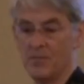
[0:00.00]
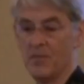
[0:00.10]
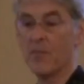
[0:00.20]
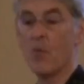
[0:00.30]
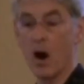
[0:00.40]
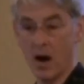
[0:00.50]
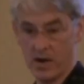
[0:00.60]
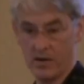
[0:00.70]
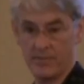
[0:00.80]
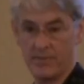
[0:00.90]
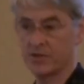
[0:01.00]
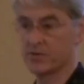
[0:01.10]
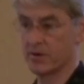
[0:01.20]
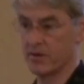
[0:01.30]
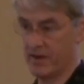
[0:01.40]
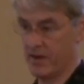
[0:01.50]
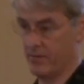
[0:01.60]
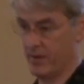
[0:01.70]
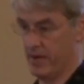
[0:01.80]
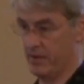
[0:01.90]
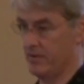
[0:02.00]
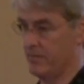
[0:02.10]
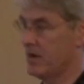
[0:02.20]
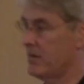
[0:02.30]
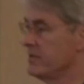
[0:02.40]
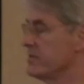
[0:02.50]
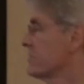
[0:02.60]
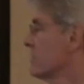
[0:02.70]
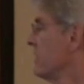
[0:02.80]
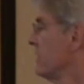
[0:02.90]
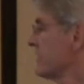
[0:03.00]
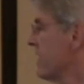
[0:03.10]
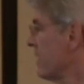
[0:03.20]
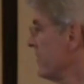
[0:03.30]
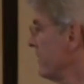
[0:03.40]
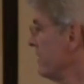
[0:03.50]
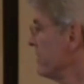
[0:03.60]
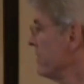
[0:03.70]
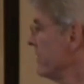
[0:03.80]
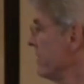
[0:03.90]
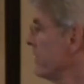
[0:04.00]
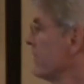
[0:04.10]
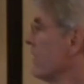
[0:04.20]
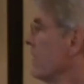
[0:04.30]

memoir picture of Ayn Rand and Barbara's uh, time in the